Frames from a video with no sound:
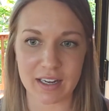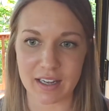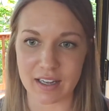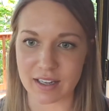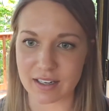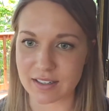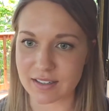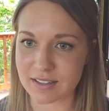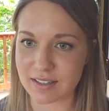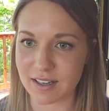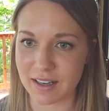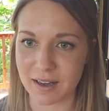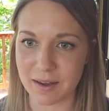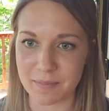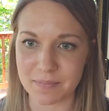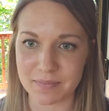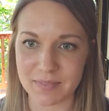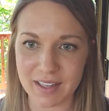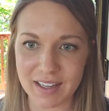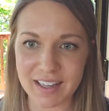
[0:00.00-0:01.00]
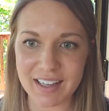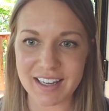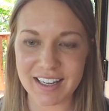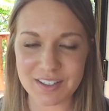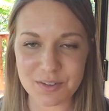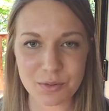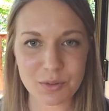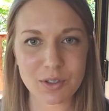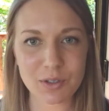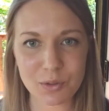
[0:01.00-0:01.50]
and
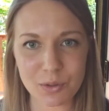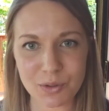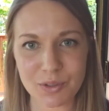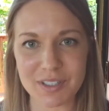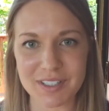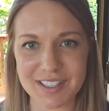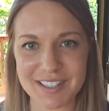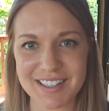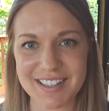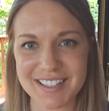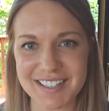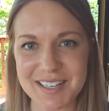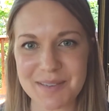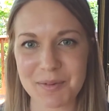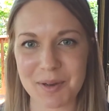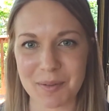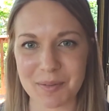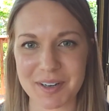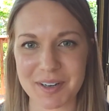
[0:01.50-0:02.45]
it's really cool to see the team come